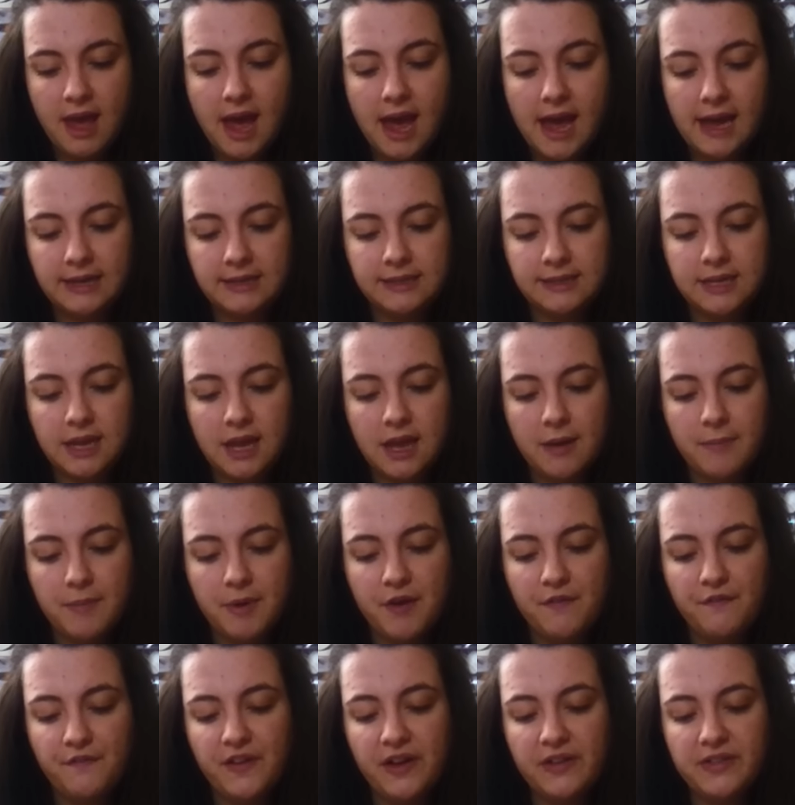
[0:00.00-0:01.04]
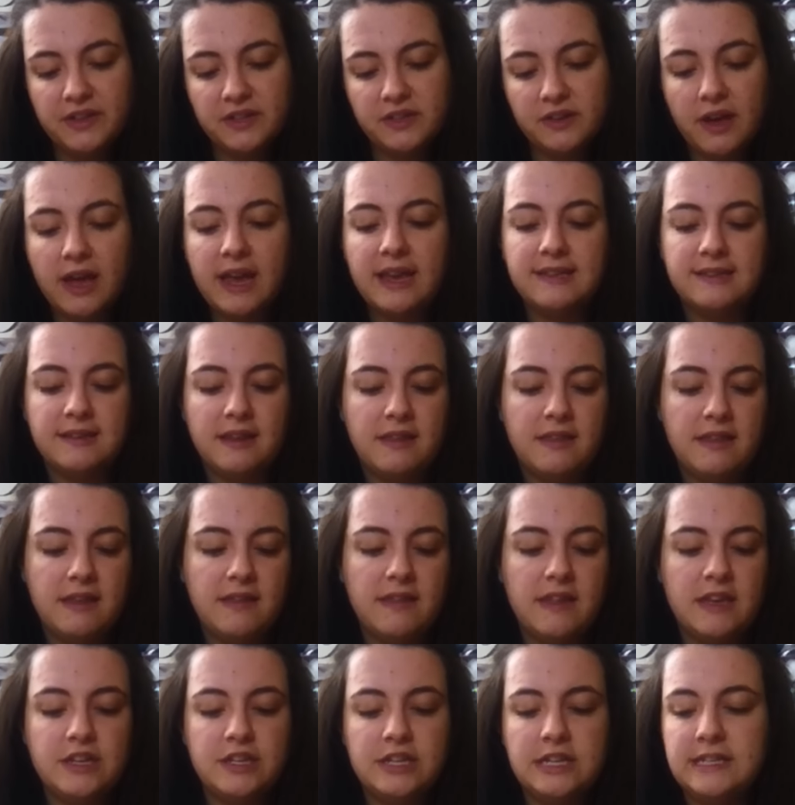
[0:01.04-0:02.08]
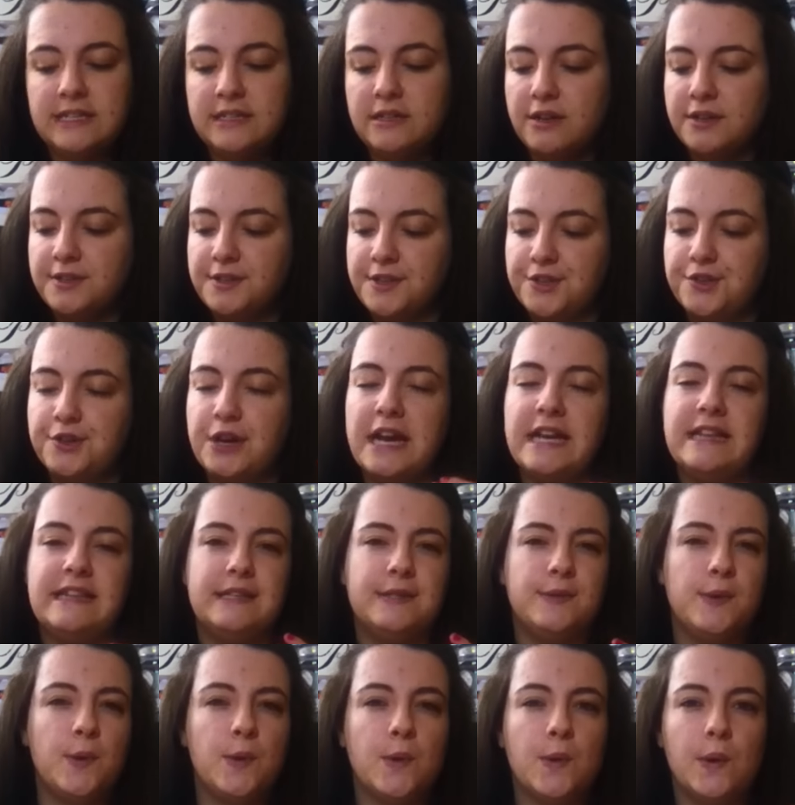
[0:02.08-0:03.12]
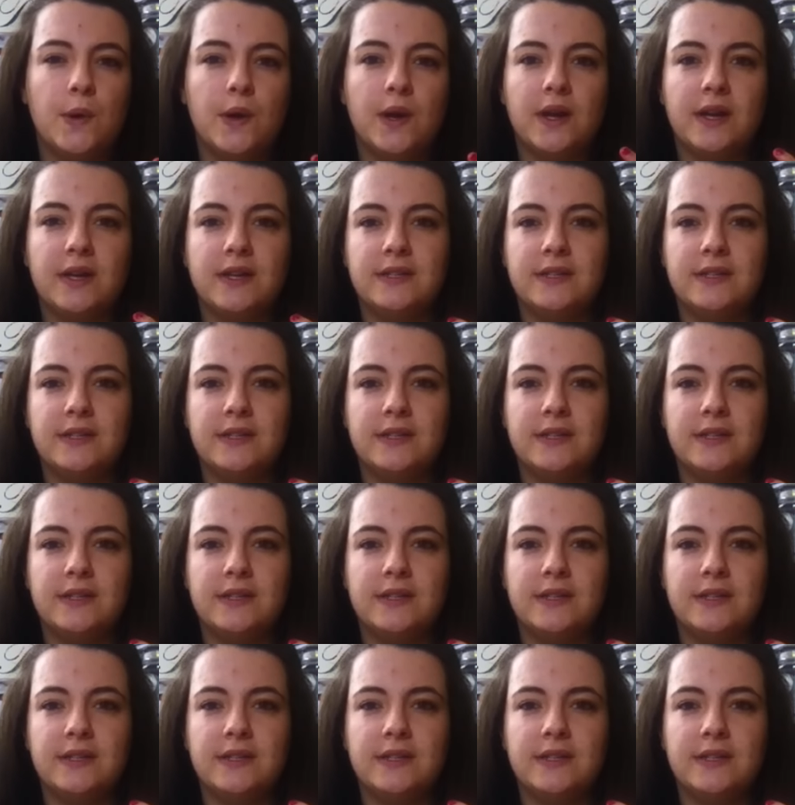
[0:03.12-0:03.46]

And her father dies, and I think then she starts to train this hawk